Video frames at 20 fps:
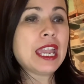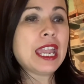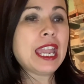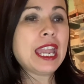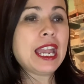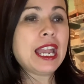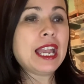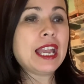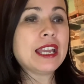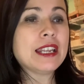
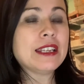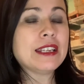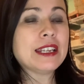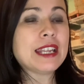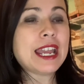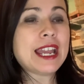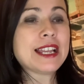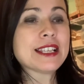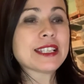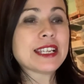and
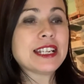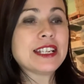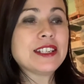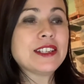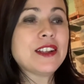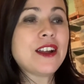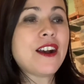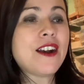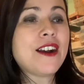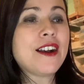as a
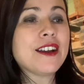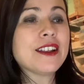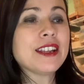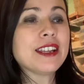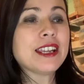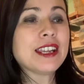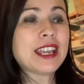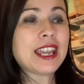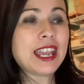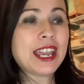nod,
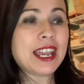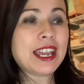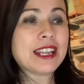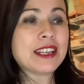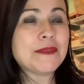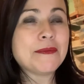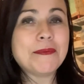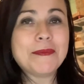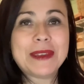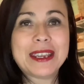
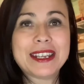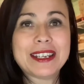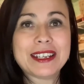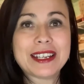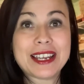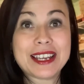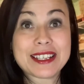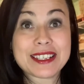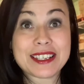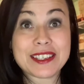and made it
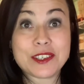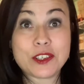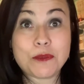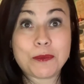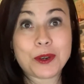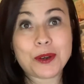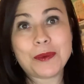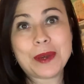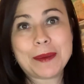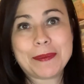as a
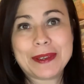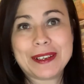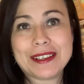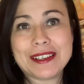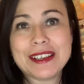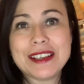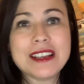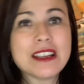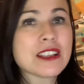super weapon.